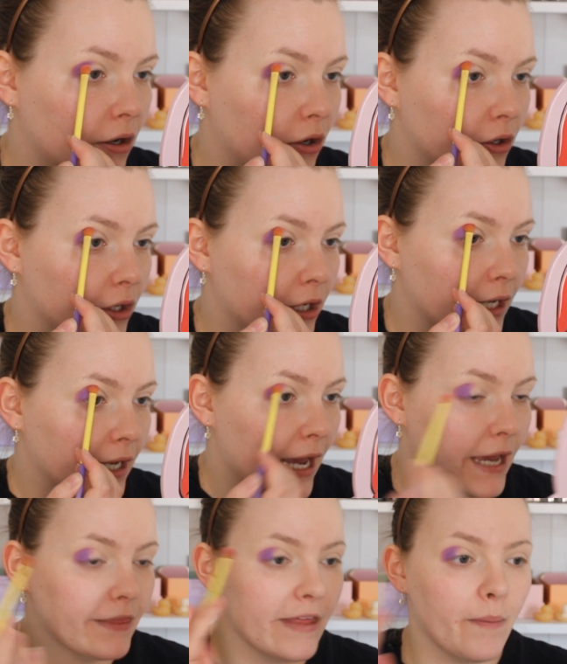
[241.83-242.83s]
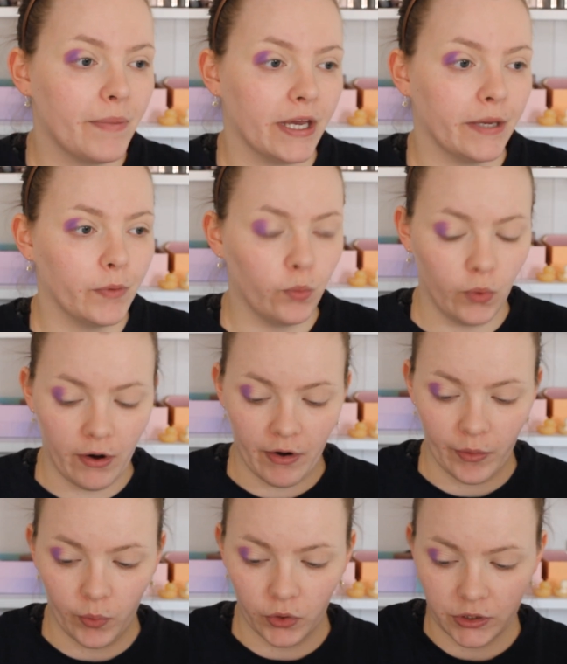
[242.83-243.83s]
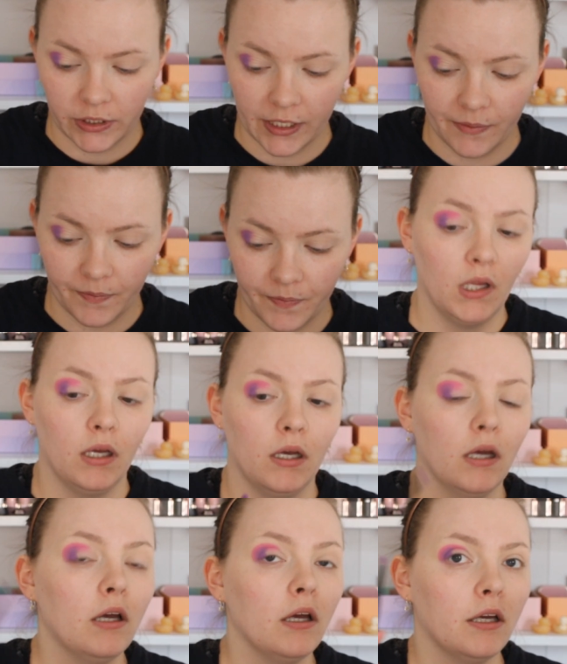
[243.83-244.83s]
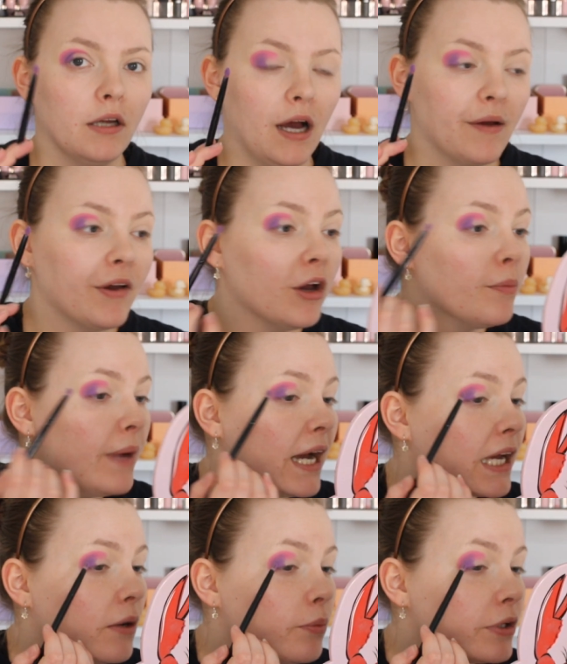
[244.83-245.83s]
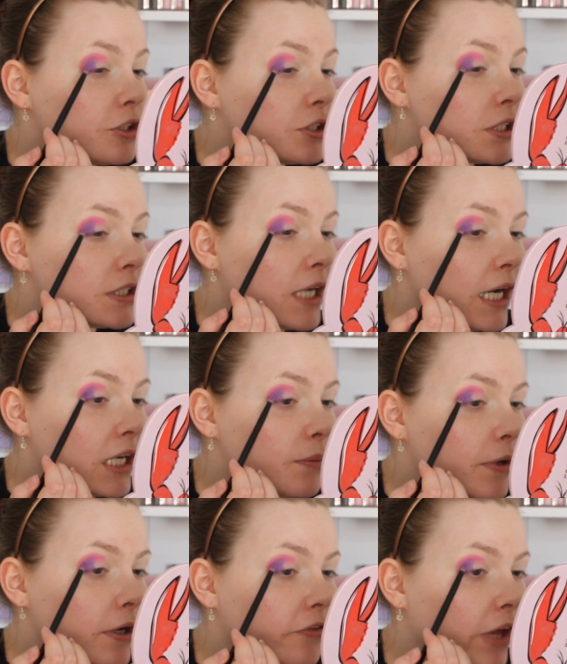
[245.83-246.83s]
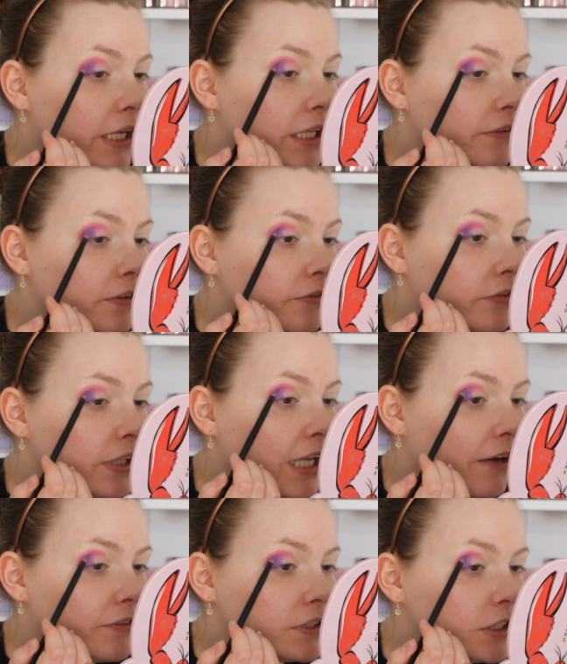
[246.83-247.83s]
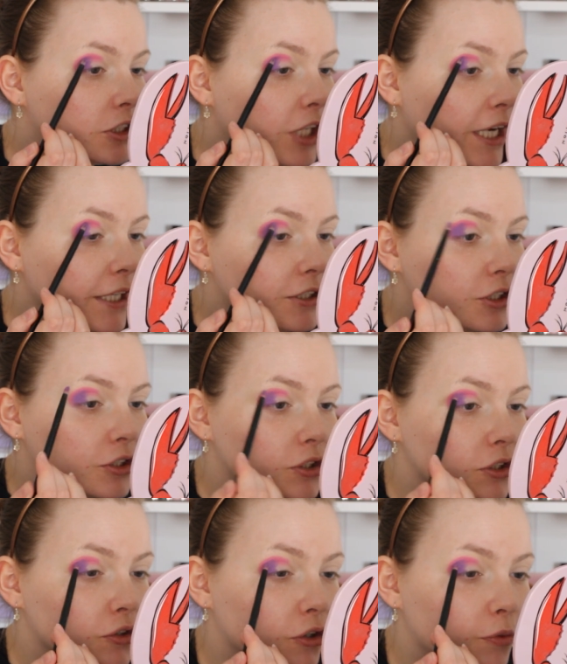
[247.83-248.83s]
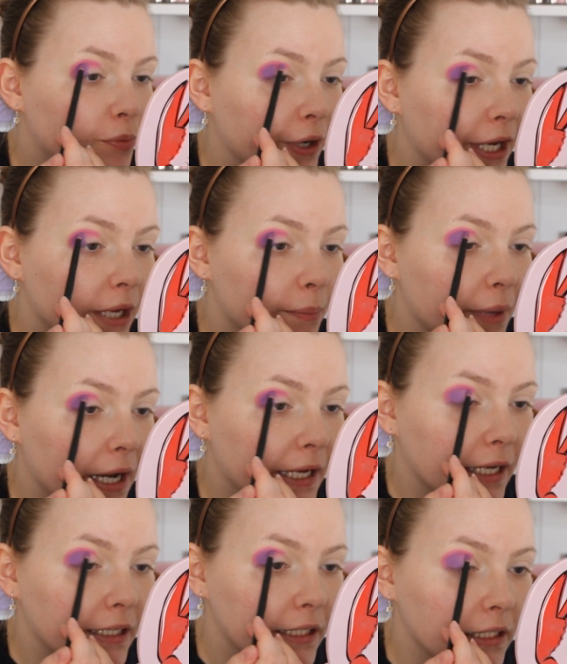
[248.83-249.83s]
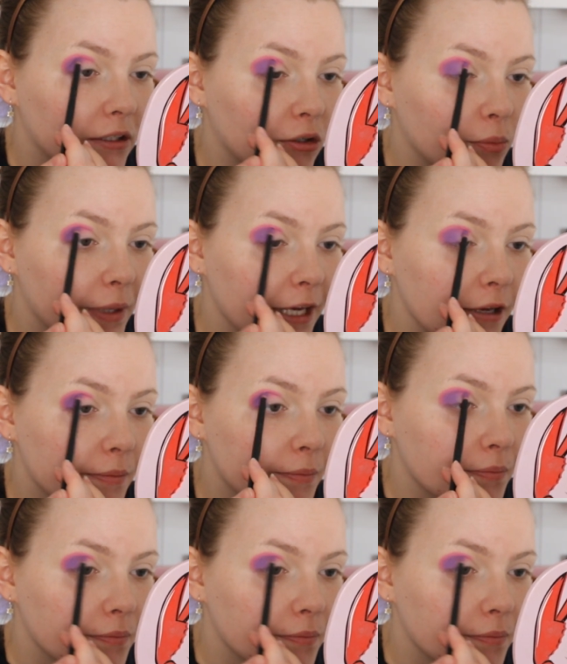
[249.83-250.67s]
it on, getting that pigment where I want it. I'm going back in with just a tiny bit of that Living for Lavender shade just to sort of bring it back in a little bit.